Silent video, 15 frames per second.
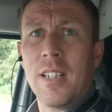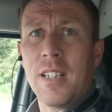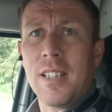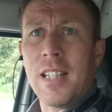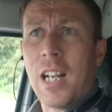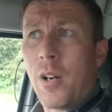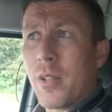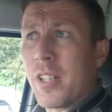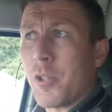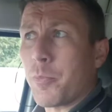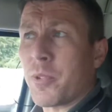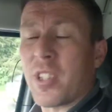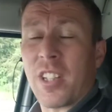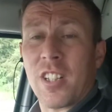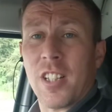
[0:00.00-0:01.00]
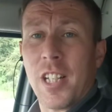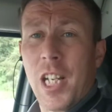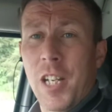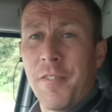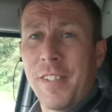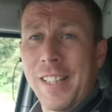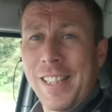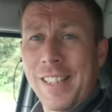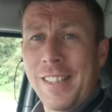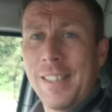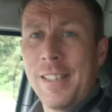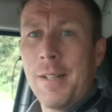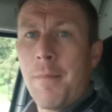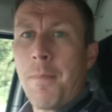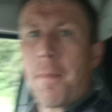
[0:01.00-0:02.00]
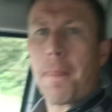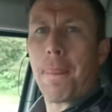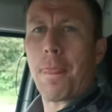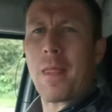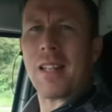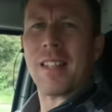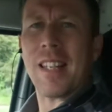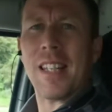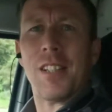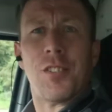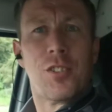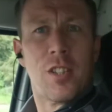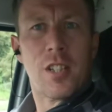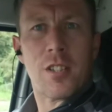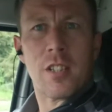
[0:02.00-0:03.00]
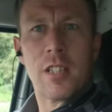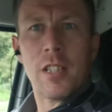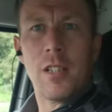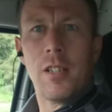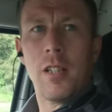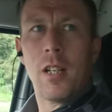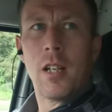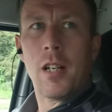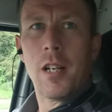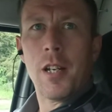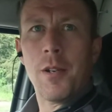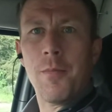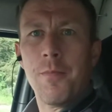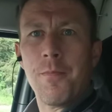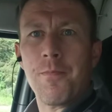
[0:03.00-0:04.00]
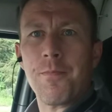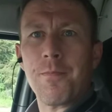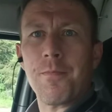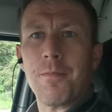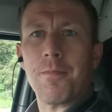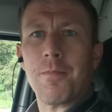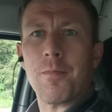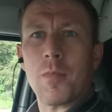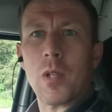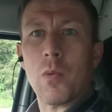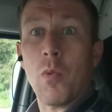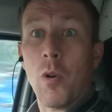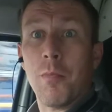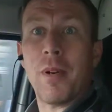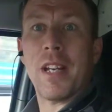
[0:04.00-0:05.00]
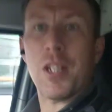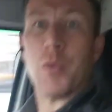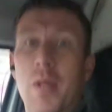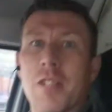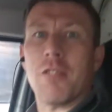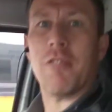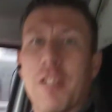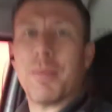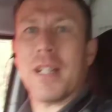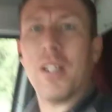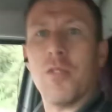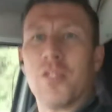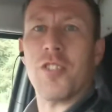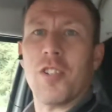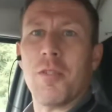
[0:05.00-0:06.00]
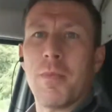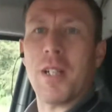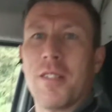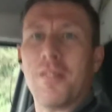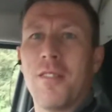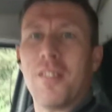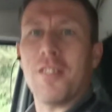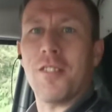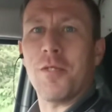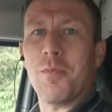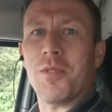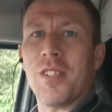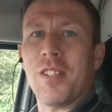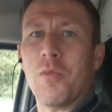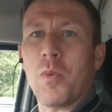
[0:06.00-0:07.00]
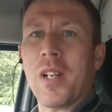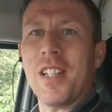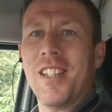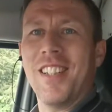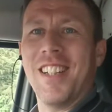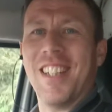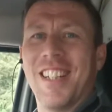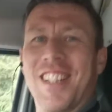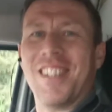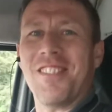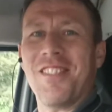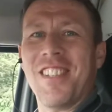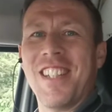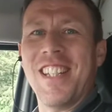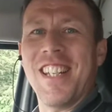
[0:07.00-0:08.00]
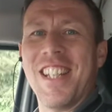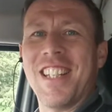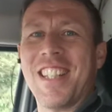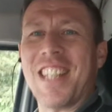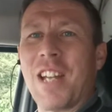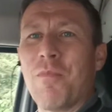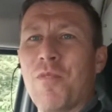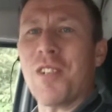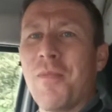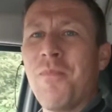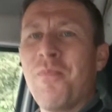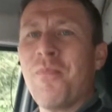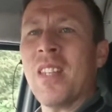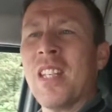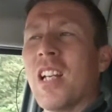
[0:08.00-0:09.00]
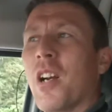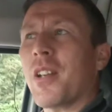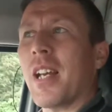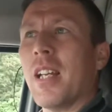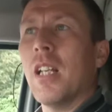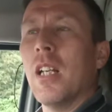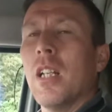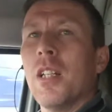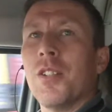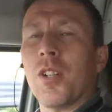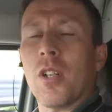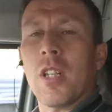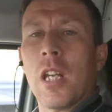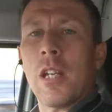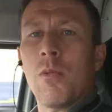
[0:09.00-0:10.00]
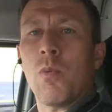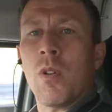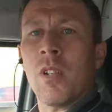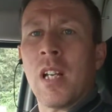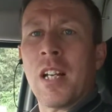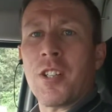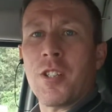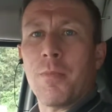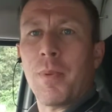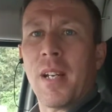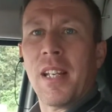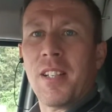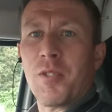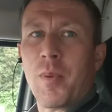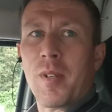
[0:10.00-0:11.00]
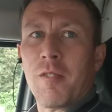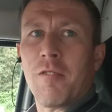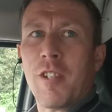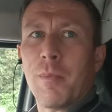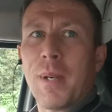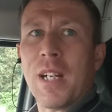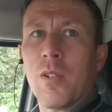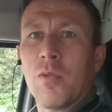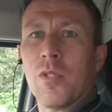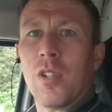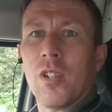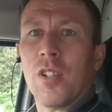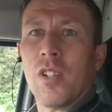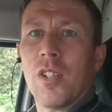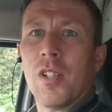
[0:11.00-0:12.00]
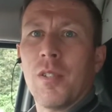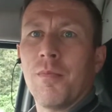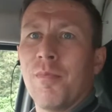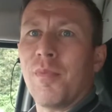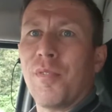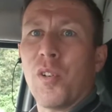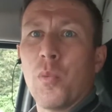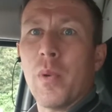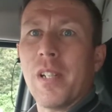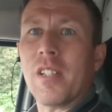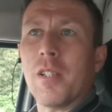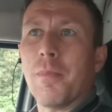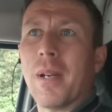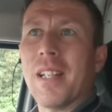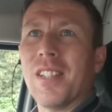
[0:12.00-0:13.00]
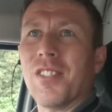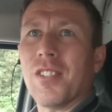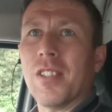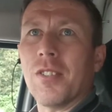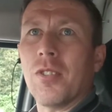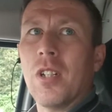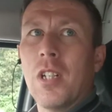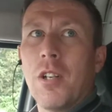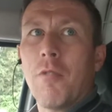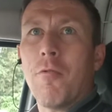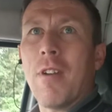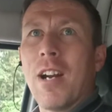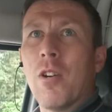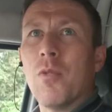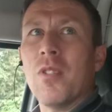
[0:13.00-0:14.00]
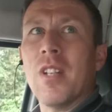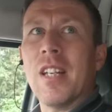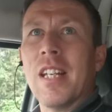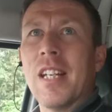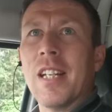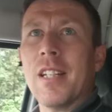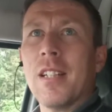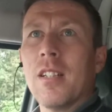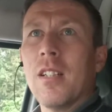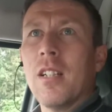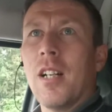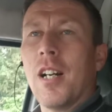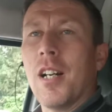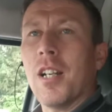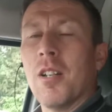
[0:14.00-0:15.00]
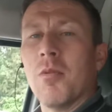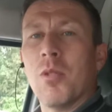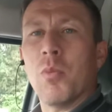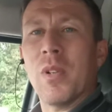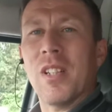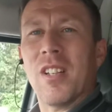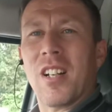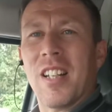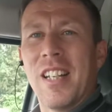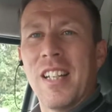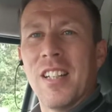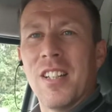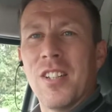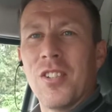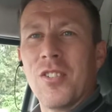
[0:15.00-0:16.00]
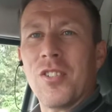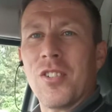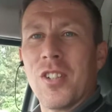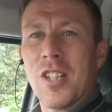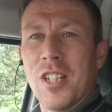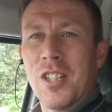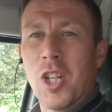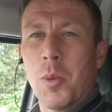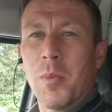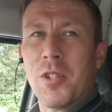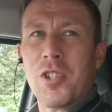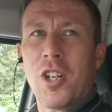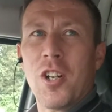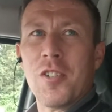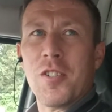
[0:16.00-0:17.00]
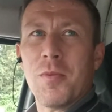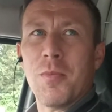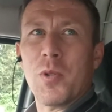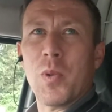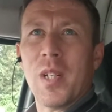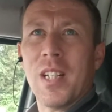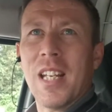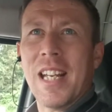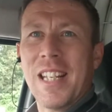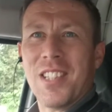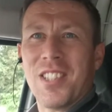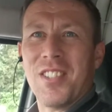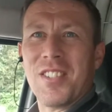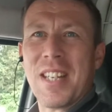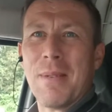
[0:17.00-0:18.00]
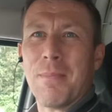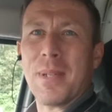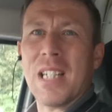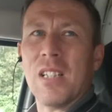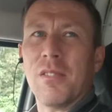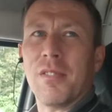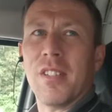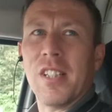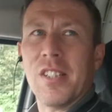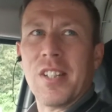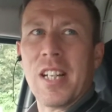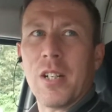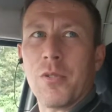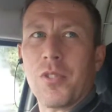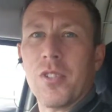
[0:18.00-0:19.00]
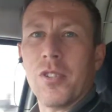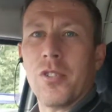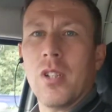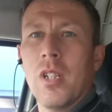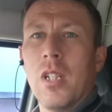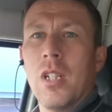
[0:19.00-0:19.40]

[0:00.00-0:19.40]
Now in this particular area they certainly won't pay £23, so my thumb's in the way the camera. Okay, so they won't actually pay £23 on a 4-weekly basis. Round here the window cleaners normally charging between £8 and £10 for these houses.